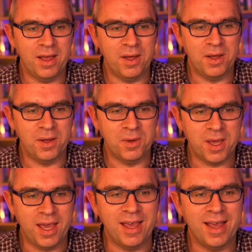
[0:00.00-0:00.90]

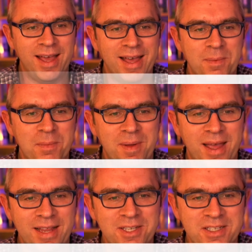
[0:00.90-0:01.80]
Okay,
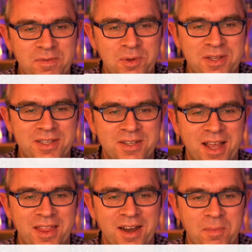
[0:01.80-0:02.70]
any chance of putting
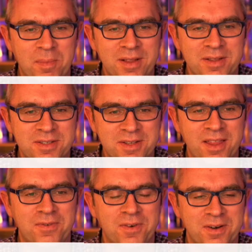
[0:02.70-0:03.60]
together a bundle
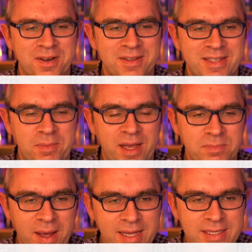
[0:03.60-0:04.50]
together for CBS
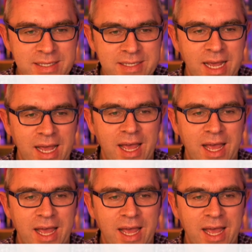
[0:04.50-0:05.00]
magazines?